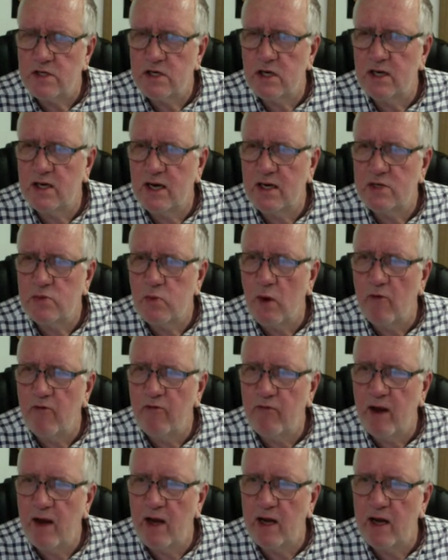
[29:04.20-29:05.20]
your kids. Well,
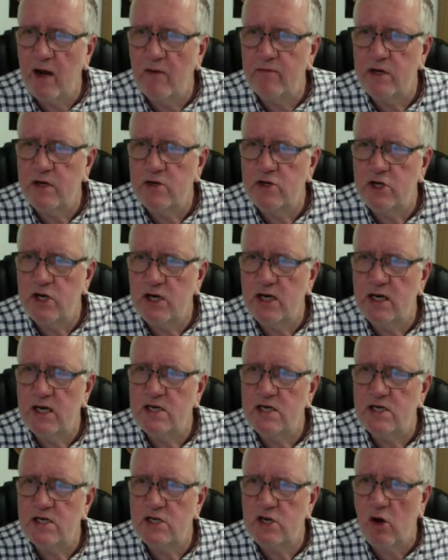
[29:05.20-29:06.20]
funnily enough, you cheeky
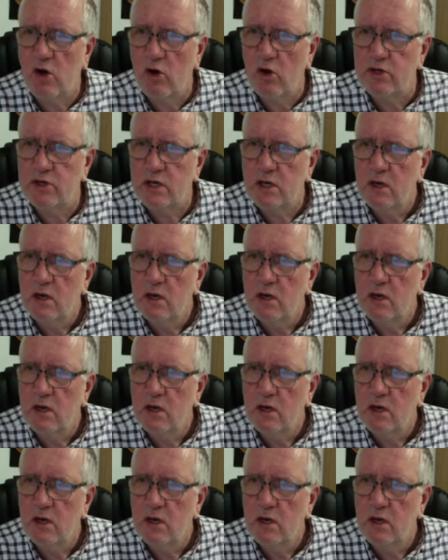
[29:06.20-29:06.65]
sod,